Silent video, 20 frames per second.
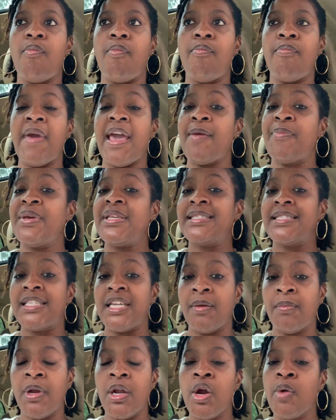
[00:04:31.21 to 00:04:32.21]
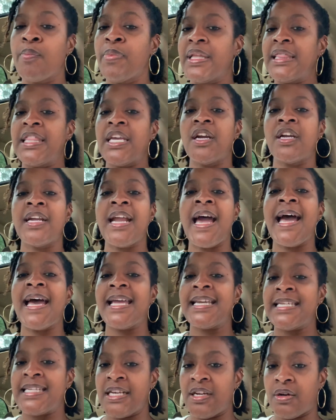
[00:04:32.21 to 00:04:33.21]
may be similar, but they're not
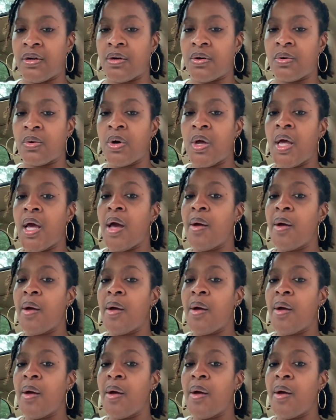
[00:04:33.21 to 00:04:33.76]
identical.